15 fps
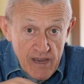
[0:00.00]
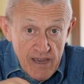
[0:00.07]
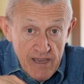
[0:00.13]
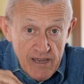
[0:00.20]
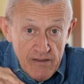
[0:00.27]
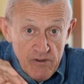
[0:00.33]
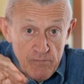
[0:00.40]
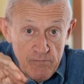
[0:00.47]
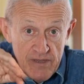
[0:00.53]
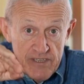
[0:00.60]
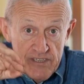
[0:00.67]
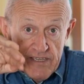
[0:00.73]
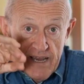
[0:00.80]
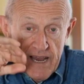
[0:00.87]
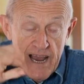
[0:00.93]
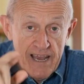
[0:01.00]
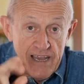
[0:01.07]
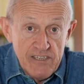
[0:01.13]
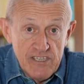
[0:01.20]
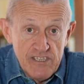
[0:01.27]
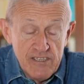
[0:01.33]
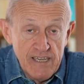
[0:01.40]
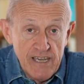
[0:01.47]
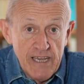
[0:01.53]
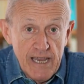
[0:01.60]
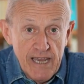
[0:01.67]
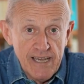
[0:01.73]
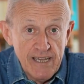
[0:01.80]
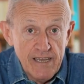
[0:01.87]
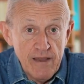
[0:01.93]
and never meets the axis
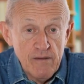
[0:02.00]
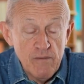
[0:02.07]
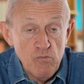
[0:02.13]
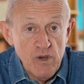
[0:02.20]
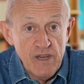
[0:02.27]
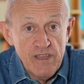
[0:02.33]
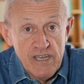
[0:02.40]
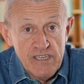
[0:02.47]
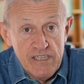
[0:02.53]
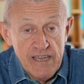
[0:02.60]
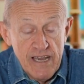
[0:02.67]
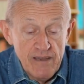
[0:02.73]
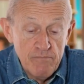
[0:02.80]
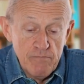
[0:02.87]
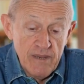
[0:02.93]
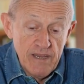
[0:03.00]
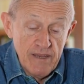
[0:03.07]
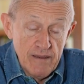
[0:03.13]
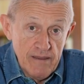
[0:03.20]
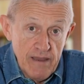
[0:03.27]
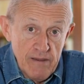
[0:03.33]
again. What does that mean?